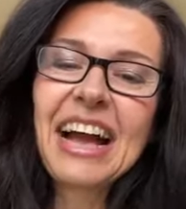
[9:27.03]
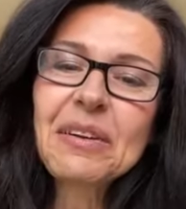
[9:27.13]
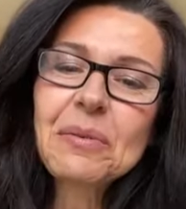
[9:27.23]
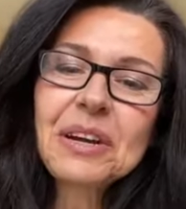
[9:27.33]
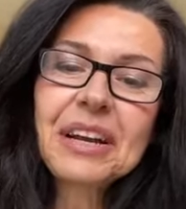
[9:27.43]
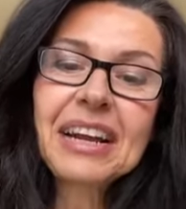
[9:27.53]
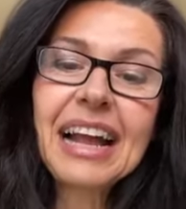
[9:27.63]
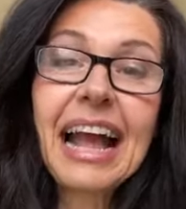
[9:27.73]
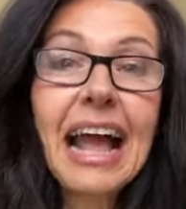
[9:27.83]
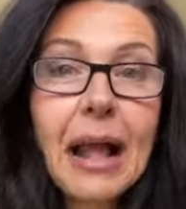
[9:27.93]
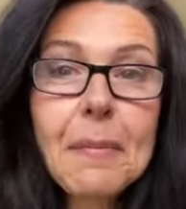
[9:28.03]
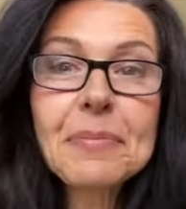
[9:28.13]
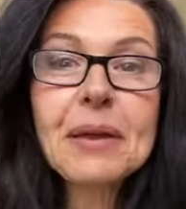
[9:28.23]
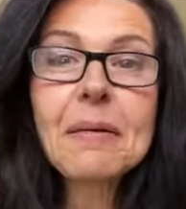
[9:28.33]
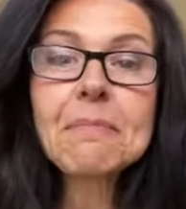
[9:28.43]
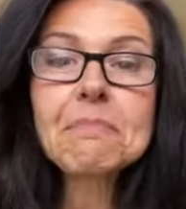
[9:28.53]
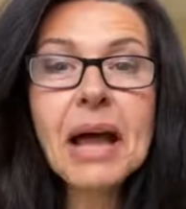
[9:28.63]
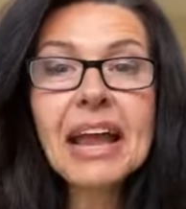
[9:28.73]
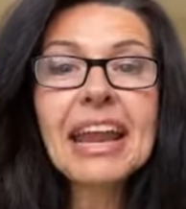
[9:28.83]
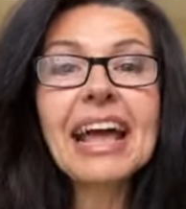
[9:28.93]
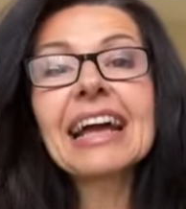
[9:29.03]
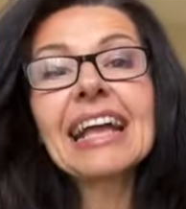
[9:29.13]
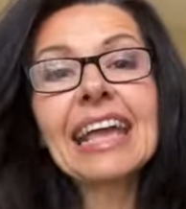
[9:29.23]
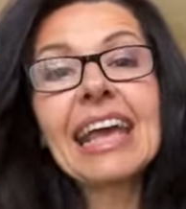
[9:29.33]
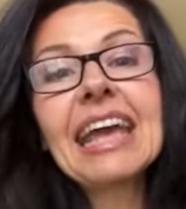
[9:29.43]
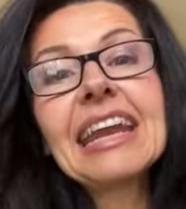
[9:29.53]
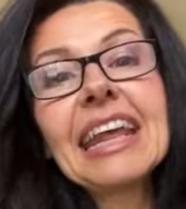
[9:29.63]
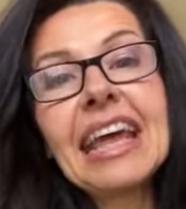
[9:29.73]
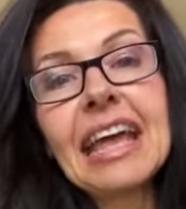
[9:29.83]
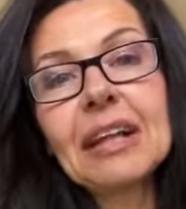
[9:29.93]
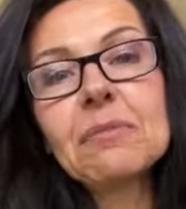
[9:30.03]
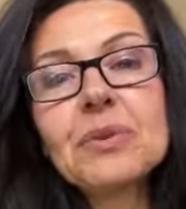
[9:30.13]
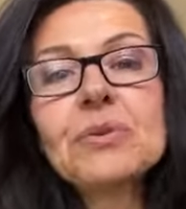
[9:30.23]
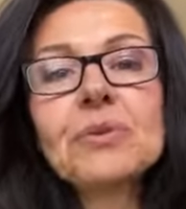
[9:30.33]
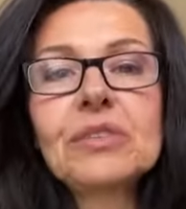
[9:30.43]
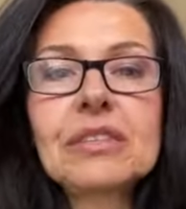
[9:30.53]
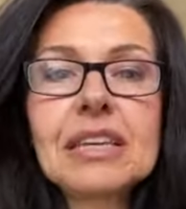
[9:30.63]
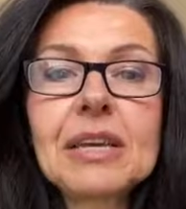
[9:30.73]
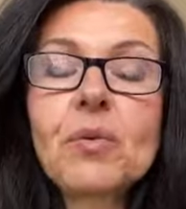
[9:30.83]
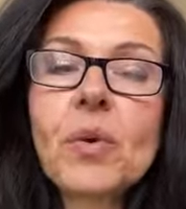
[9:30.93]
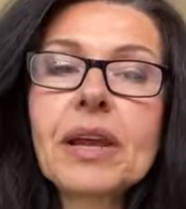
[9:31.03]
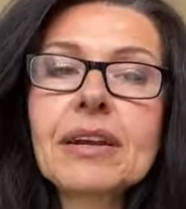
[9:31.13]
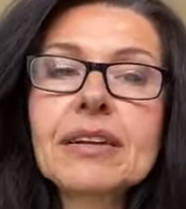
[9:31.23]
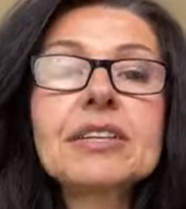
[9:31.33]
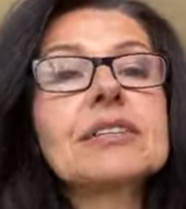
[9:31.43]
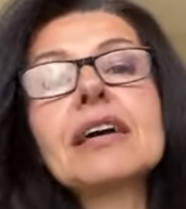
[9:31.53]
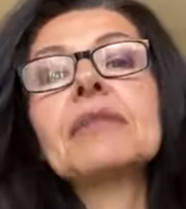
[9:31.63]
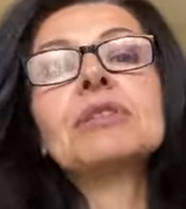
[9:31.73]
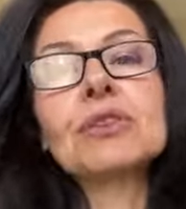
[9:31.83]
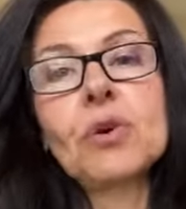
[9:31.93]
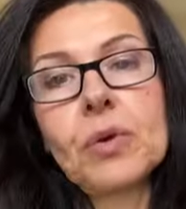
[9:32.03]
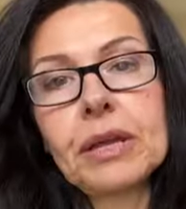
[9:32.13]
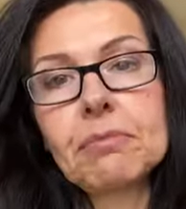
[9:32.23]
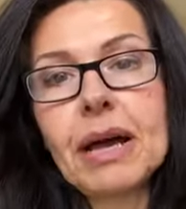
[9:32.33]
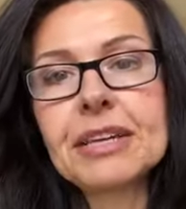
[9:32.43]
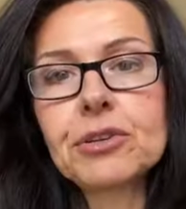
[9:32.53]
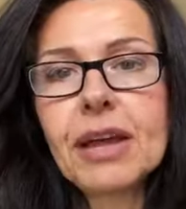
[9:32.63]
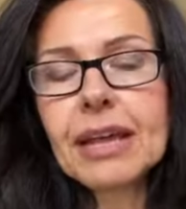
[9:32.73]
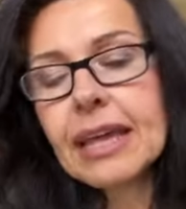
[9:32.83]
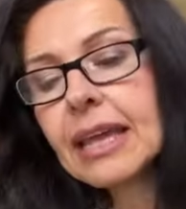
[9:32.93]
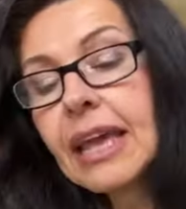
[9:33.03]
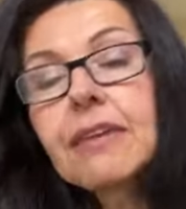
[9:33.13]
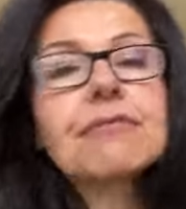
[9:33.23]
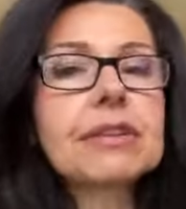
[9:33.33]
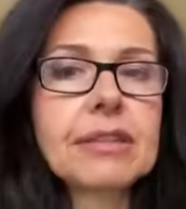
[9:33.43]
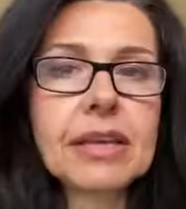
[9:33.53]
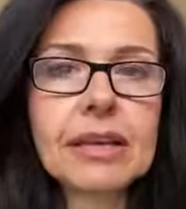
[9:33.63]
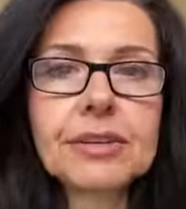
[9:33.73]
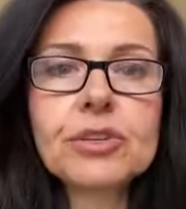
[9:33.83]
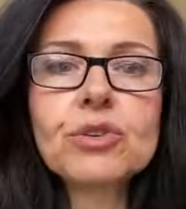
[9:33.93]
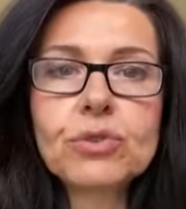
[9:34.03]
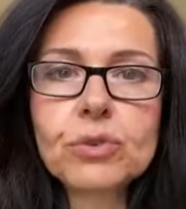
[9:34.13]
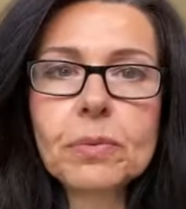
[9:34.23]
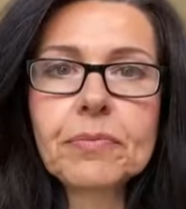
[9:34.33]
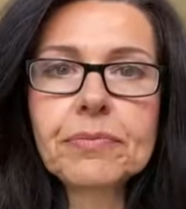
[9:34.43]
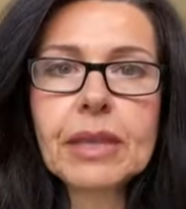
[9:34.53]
Our app Mana can help you see where your time is going by tracking everything you do.